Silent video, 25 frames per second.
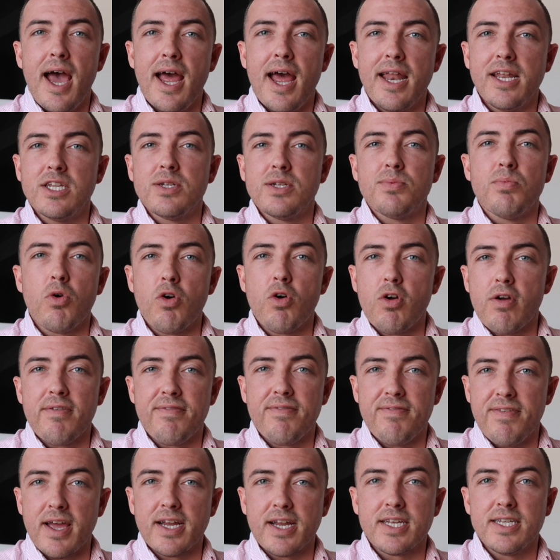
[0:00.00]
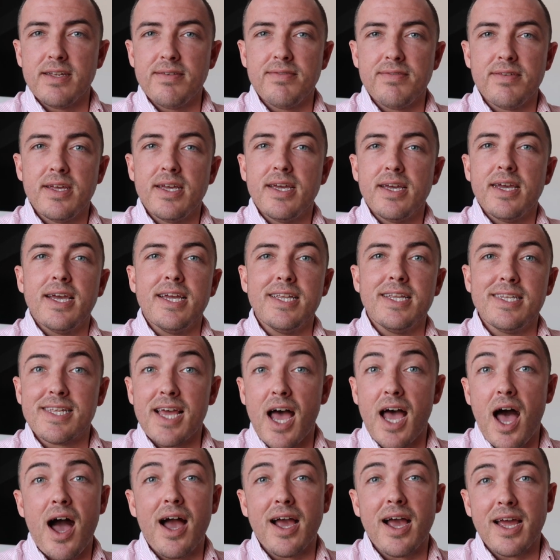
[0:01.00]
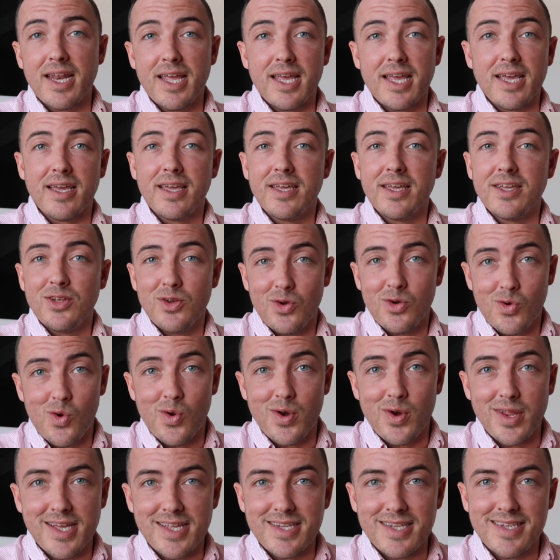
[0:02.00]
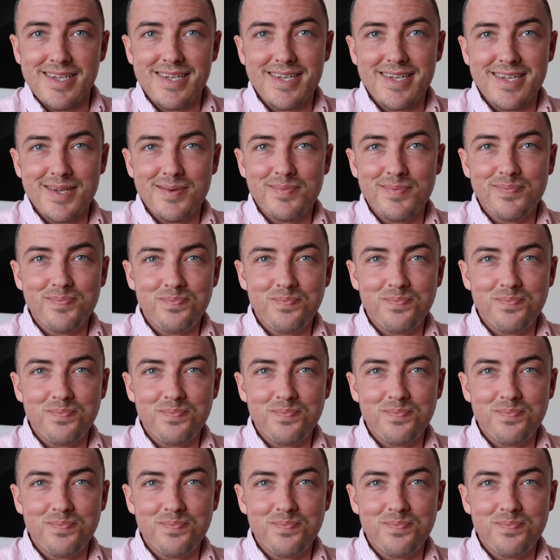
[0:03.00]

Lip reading: and is more effective in targeting your audience.